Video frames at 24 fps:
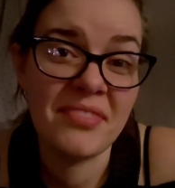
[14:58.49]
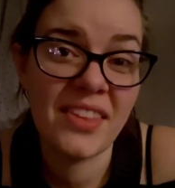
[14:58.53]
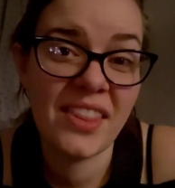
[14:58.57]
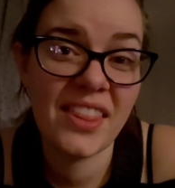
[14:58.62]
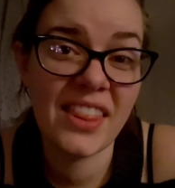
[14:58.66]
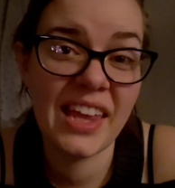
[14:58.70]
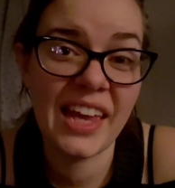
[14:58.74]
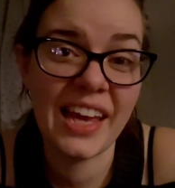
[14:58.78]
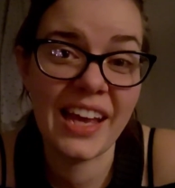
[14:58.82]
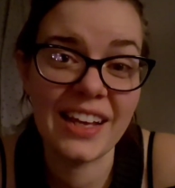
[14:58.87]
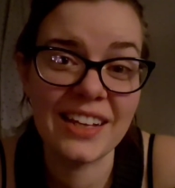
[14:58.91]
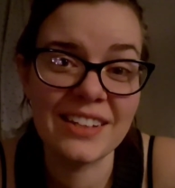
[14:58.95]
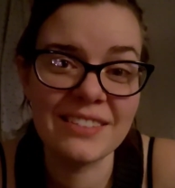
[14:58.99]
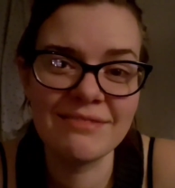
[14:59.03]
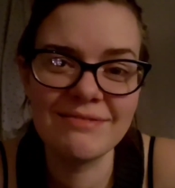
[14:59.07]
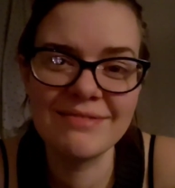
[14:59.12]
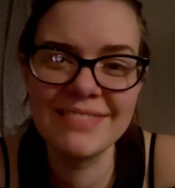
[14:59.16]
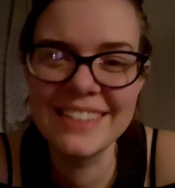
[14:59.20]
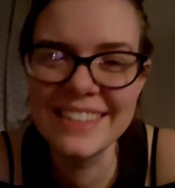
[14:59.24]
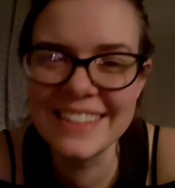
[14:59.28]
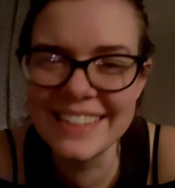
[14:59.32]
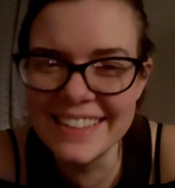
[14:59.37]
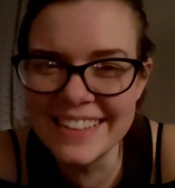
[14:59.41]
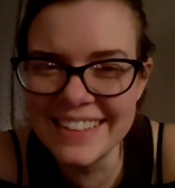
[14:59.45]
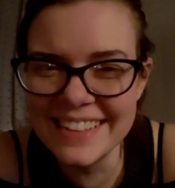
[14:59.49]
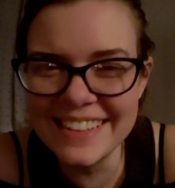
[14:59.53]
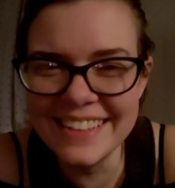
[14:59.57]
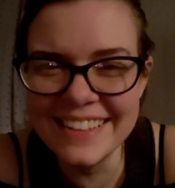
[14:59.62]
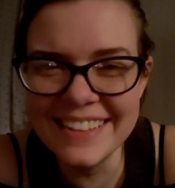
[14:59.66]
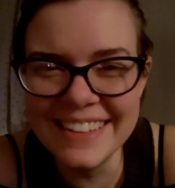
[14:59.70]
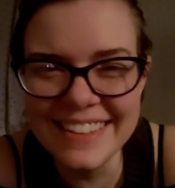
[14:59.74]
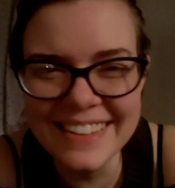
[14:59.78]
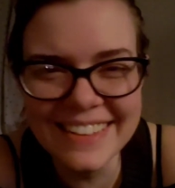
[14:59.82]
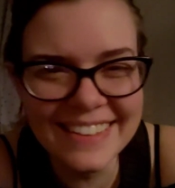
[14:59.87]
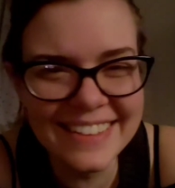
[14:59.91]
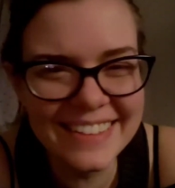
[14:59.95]
thing.
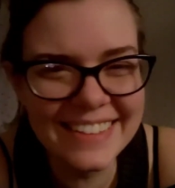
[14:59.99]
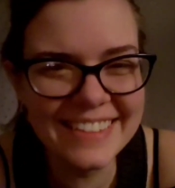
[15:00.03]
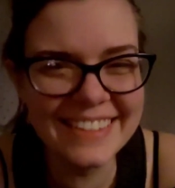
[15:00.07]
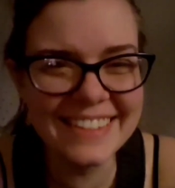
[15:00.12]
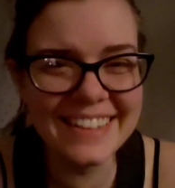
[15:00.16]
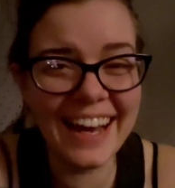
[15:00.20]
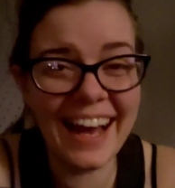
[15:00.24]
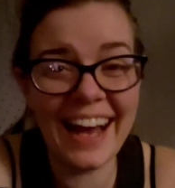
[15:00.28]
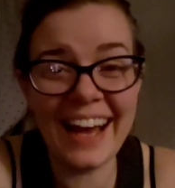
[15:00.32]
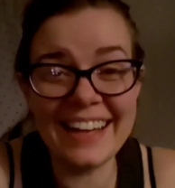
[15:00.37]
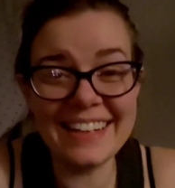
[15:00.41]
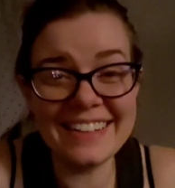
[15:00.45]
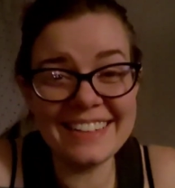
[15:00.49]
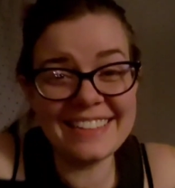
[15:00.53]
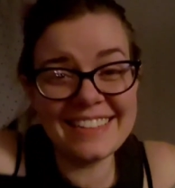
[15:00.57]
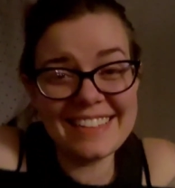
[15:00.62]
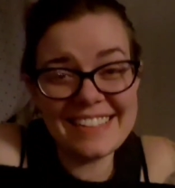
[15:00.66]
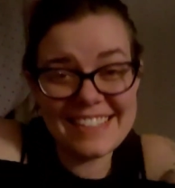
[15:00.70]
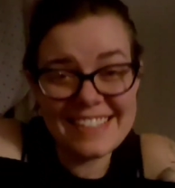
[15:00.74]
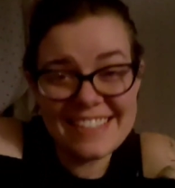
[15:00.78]
I've